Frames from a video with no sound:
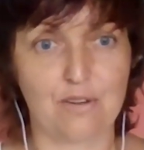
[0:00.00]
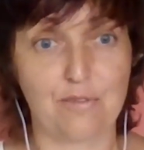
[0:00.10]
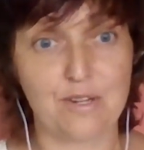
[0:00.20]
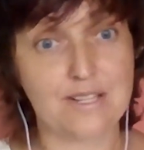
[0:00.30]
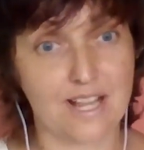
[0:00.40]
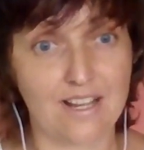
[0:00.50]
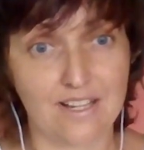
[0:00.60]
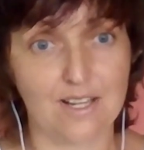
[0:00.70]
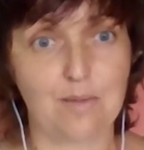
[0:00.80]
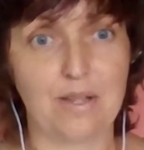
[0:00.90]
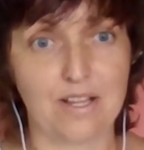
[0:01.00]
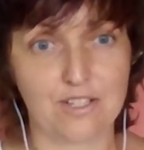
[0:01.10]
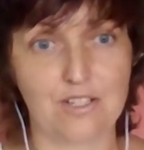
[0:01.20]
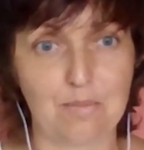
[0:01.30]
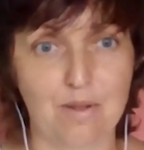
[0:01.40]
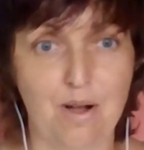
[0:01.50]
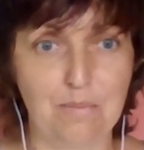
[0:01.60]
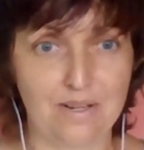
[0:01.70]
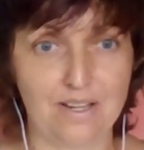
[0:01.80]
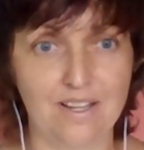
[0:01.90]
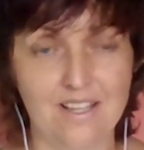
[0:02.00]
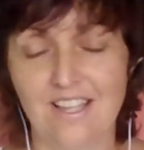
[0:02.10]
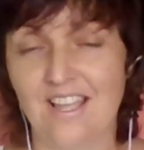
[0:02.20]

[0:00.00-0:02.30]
for a second guinea pig to keep company.